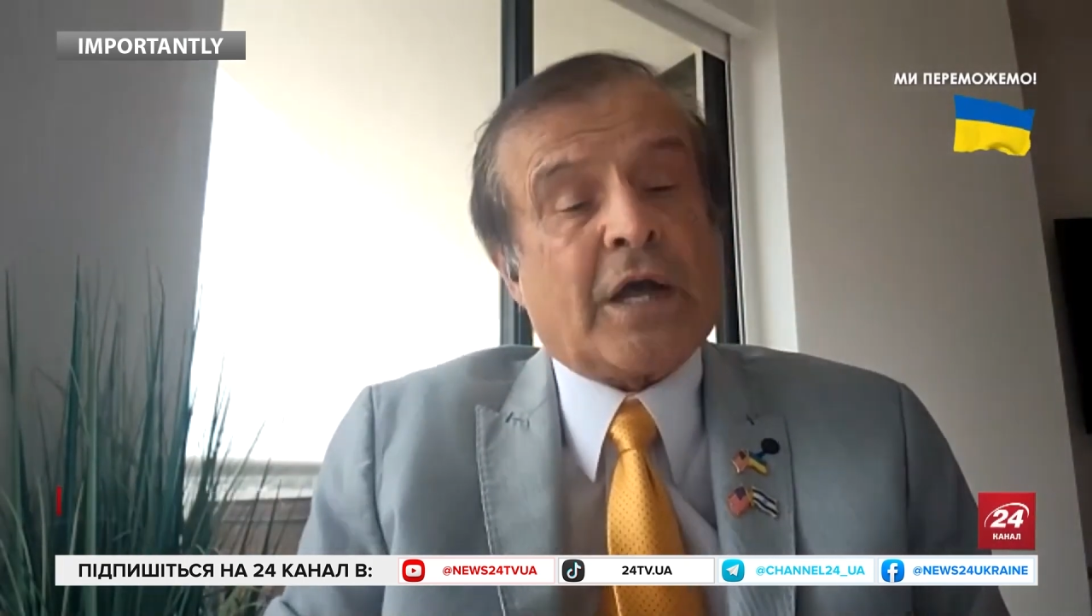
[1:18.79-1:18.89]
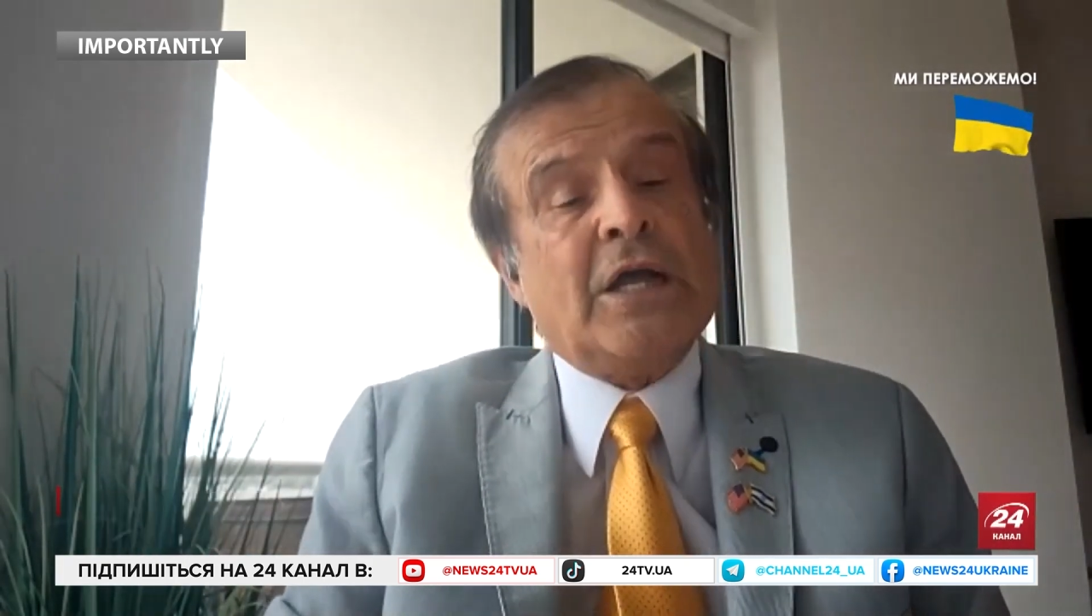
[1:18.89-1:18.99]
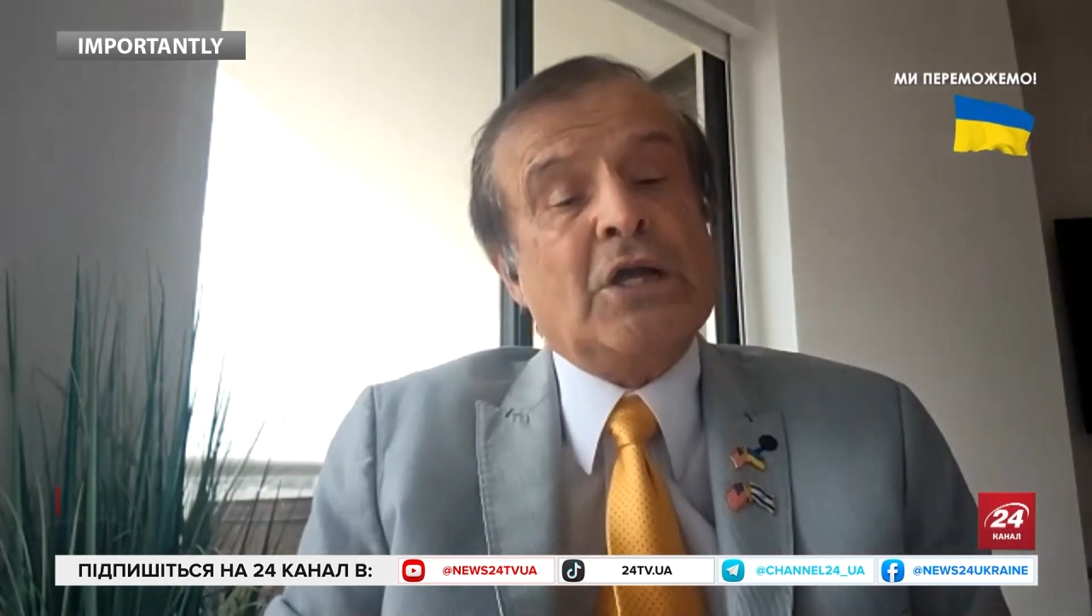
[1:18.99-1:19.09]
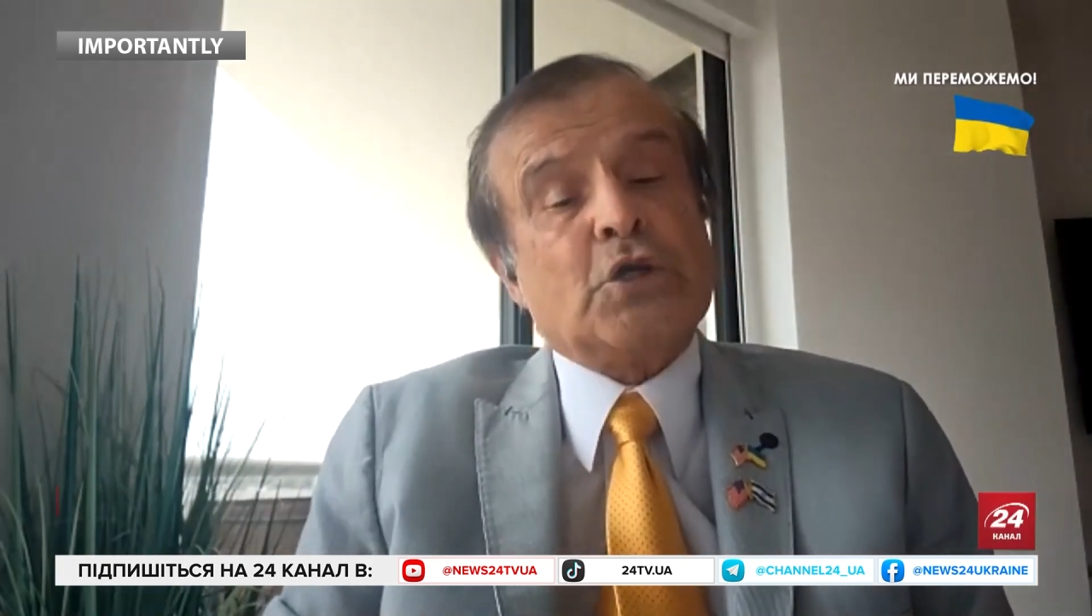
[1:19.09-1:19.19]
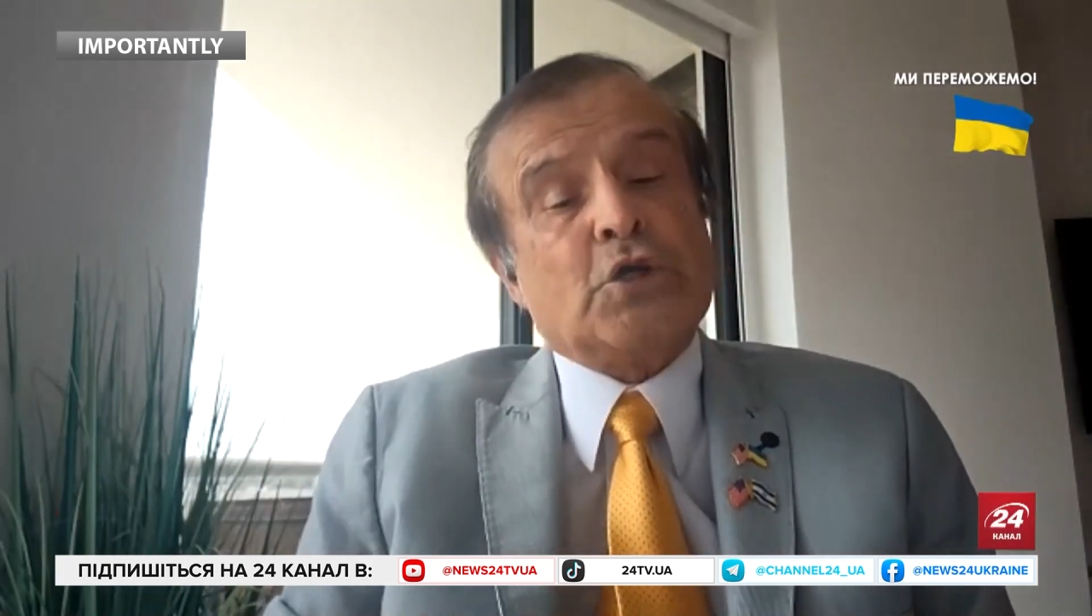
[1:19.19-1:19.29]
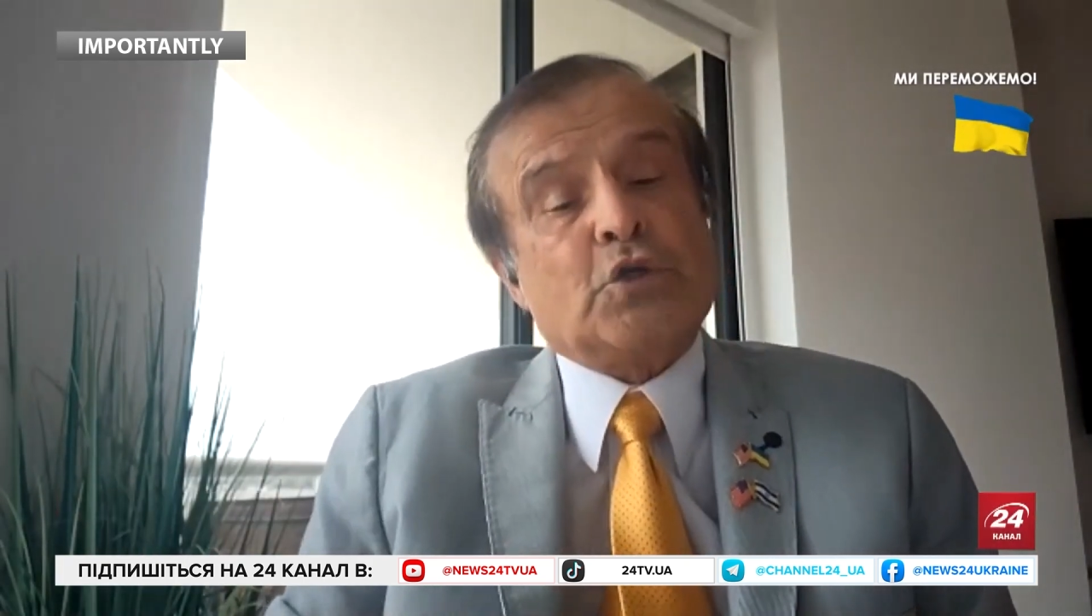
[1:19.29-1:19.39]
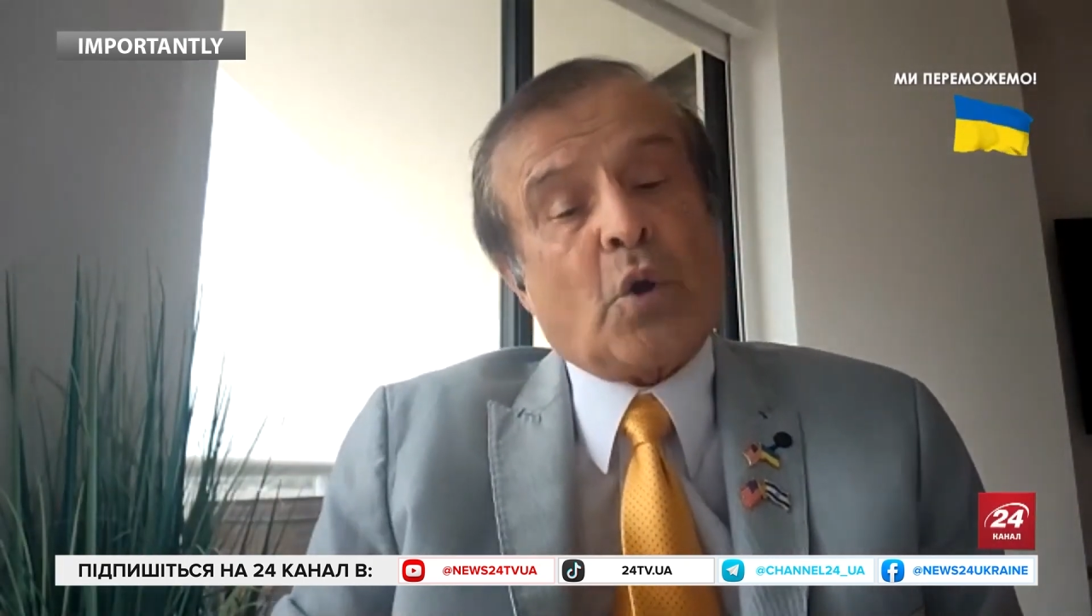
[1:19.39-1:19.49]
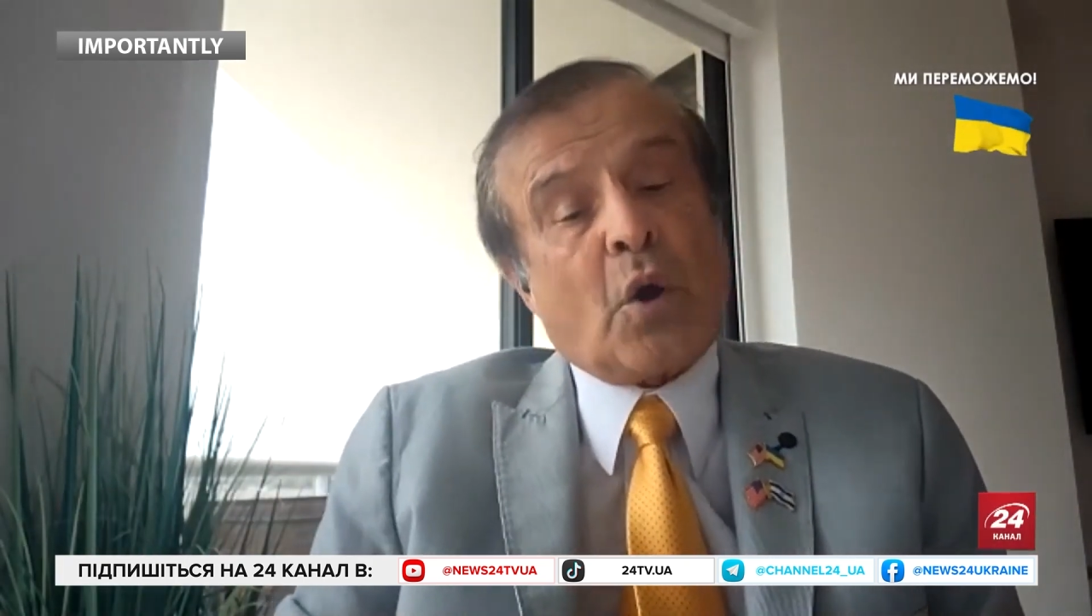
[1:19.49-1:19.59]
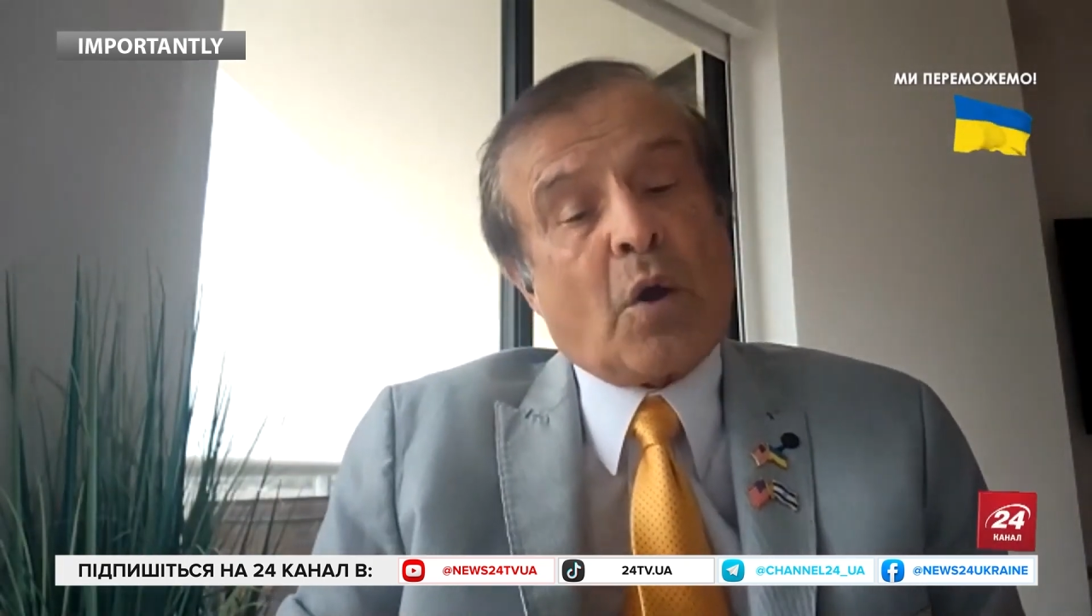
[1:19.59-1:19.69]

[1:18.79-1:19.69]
would be much more